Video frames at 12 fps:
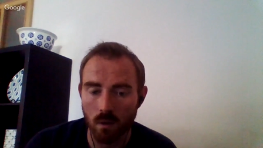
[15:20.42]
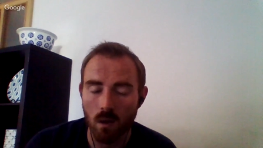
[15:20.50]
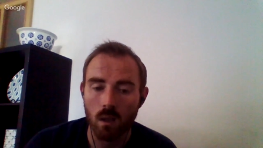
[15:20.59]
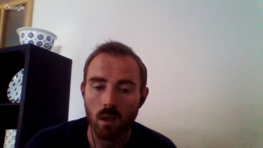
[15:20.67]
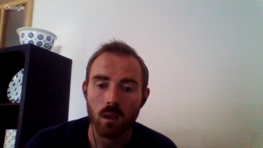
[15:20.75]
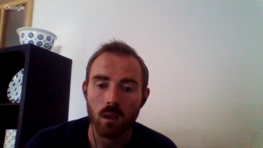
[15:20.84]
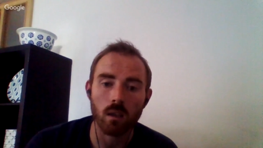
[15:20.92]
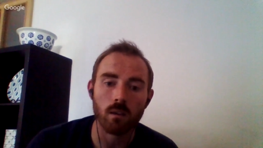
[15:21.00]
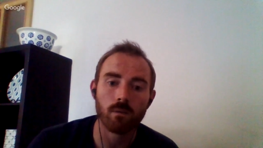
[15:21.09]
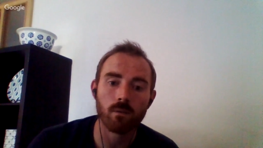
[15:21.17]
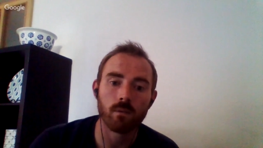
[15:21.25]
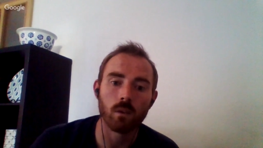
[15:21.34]
If
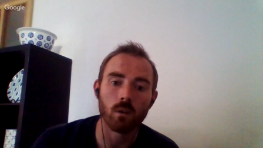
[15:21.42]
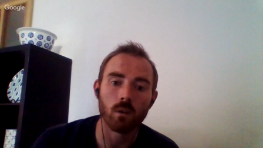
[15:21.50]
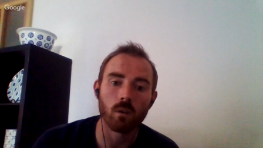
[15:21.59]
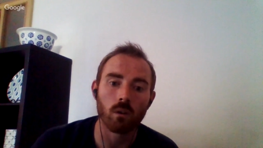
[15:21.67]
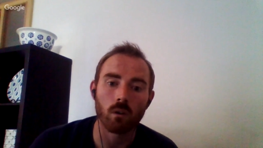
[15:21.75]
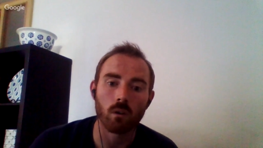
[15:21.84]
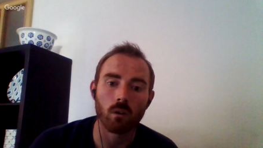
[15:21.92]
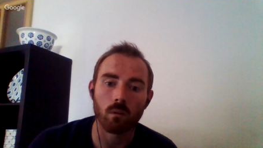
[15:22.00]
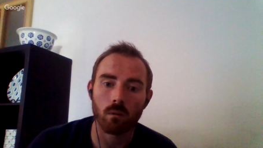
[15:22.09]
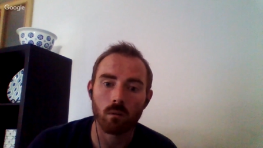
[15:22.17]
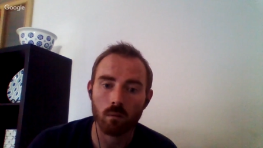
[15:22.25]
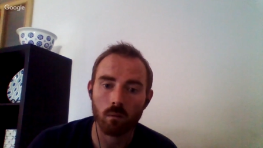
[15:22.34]
your
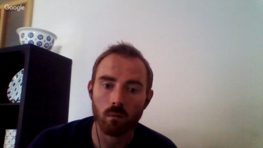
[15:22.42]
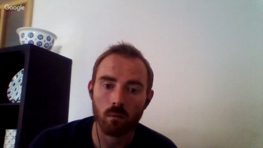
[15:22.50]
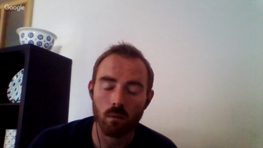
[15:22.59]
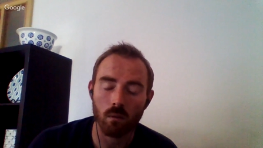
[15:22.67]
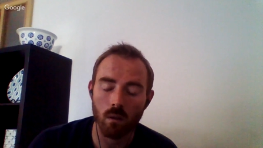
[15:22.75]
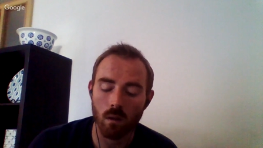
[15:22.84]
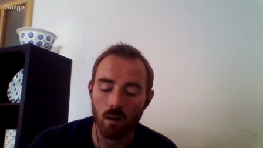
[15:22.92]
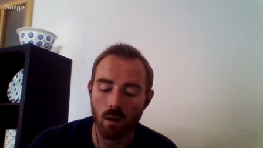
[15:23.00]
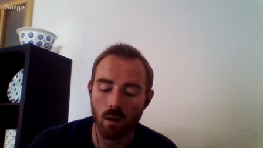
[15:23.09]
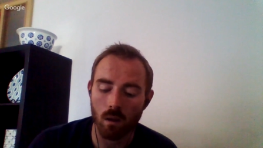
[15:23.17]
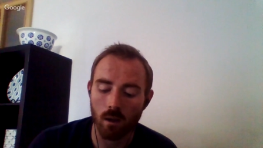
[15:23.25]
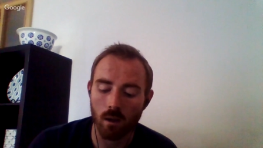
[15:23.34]

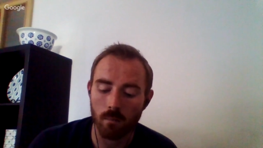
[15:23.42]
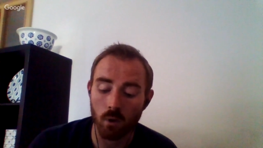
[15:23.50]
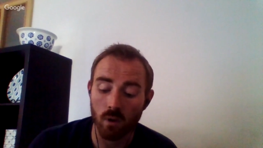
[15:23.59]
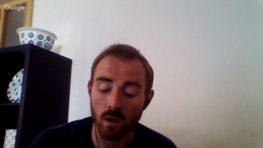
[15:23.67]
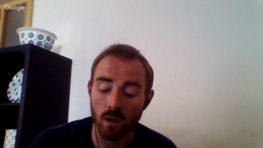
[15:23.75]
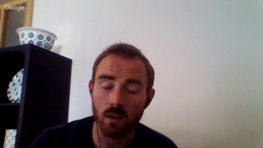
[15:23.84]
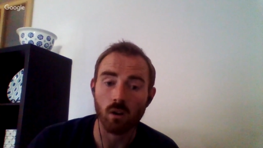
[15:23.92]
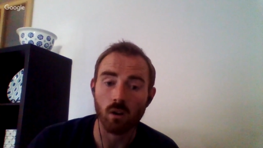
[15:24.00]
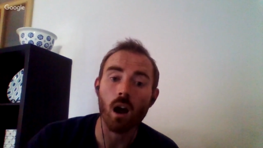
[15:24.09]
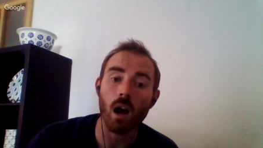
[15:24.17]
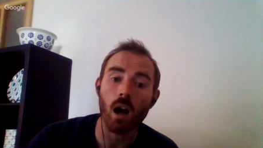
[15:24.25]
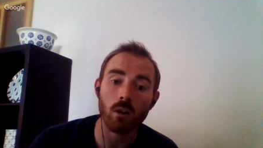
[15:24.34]
um, your knees are
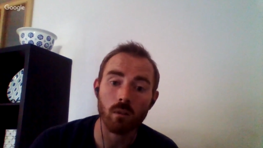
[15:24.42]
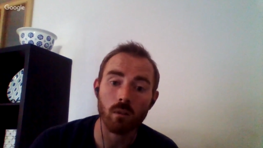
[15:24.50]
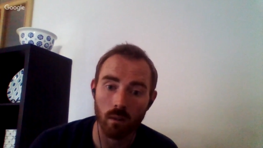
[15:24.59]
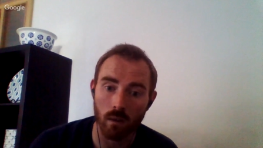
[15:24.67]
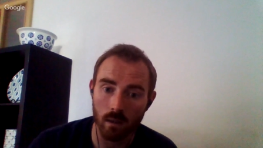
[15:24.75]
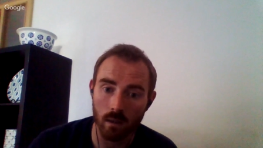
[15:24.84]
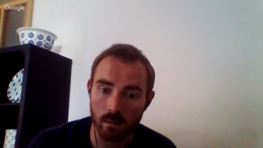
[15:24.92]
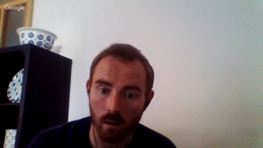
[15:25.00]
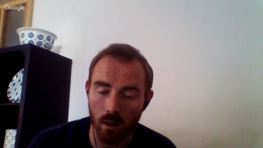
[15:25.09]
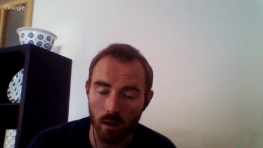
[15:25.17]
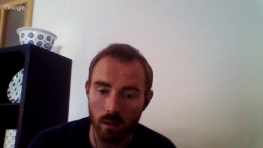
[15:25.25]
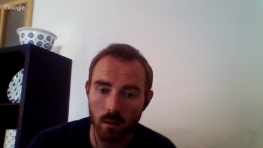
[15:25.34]
higher than this
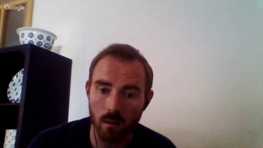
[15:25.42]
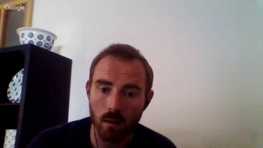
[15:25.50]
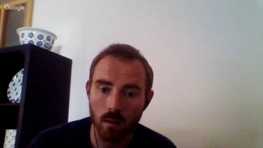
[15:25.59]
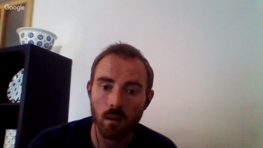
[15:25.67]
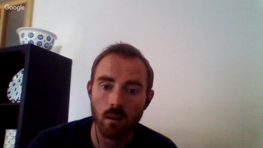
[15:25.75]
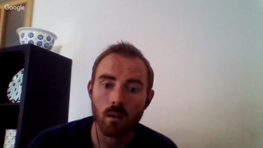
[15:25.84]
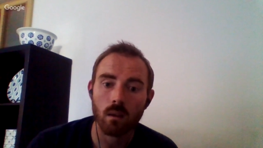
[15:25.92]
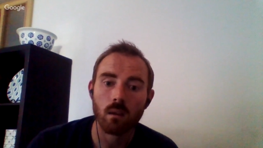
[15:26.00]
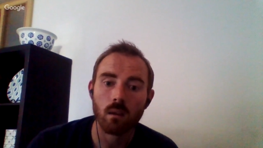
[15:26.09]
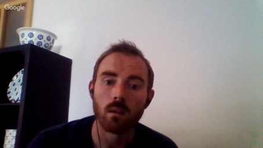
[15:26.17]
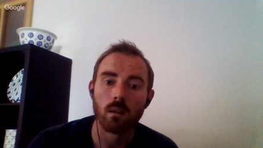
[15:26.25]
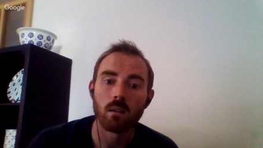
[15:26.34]
line,
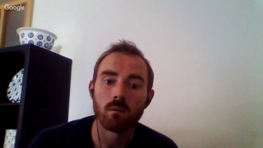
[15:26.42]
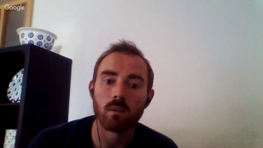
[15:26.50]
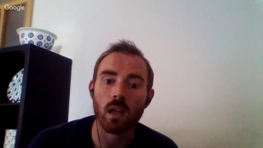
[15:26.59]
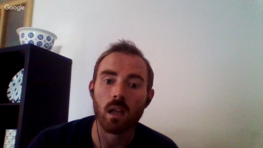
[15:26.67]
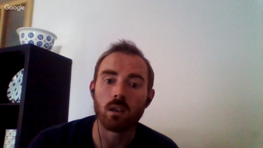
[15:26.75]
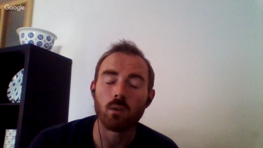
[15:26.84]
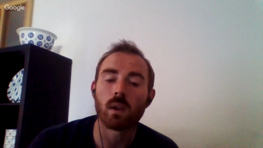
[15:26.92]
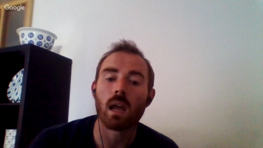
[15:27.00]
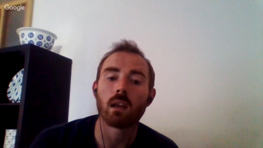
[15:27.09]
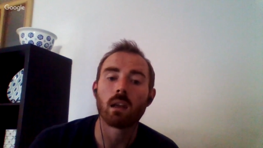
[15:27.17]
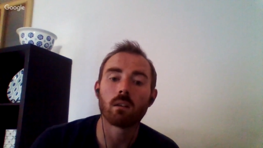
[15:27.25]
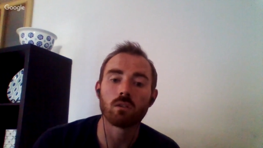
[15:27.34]
then you
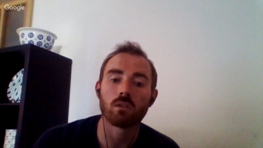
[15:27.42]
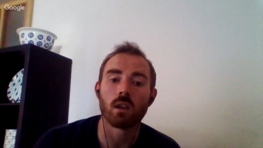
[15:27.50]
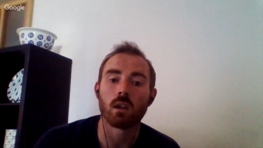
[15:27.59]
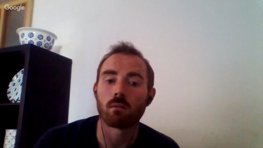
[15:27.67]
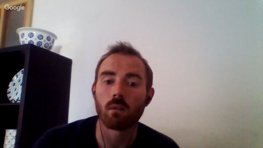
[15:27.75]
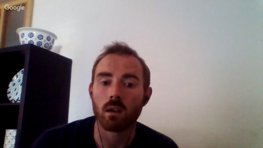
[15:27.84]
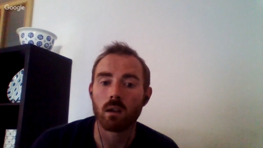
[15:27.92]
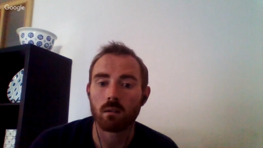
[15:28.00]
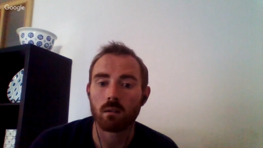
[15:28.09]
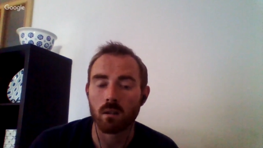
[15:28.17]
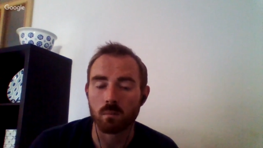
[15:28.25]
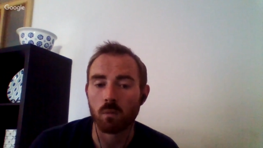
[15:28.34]
cannot generate
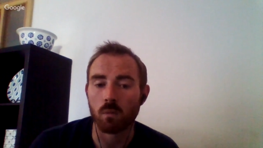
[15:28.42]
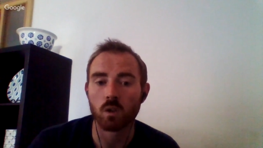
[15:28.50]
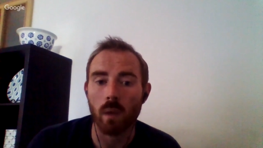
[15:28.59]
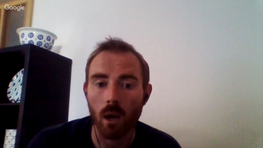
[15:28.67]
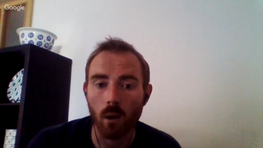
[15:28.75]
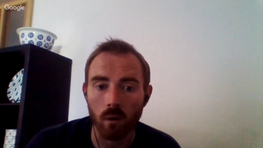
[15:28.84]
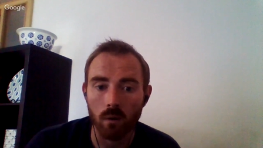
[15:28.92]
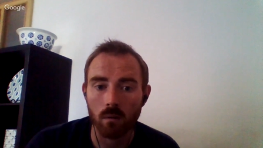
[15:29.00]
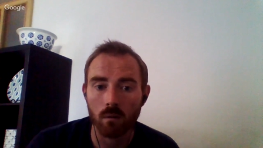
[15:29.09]
as much power.